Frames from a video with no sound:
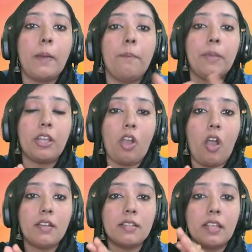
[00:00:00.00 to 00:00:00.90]

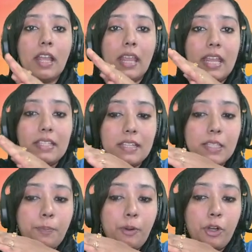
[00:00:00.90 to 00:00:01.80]
Because it is
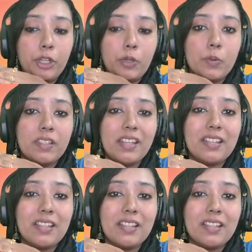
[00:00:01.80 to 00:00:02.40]
producing